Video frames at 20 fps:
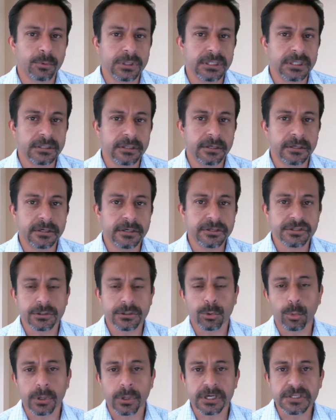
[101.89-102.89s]
within their
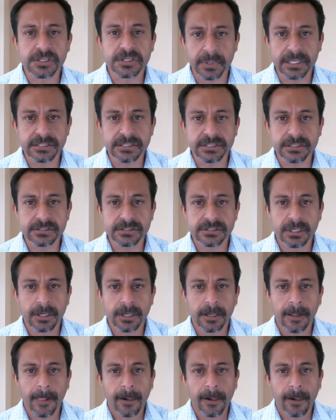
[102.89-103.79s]
digital workspaces?